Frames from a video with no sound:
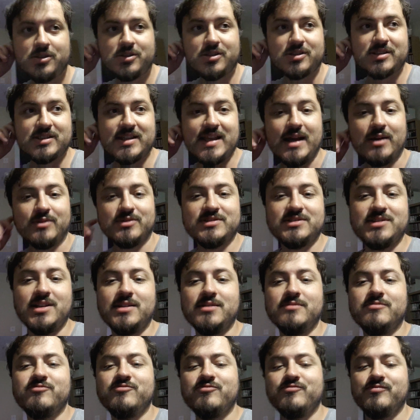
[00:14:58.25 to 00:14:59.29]
the scouts
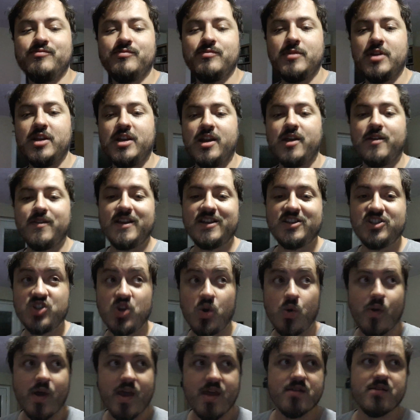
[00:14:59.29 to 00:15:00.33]
didn't You know, they
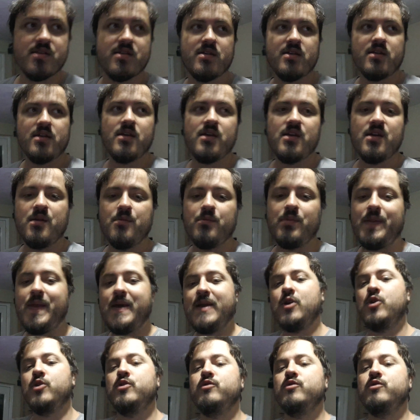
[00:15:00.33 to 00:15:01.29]
saw it, but they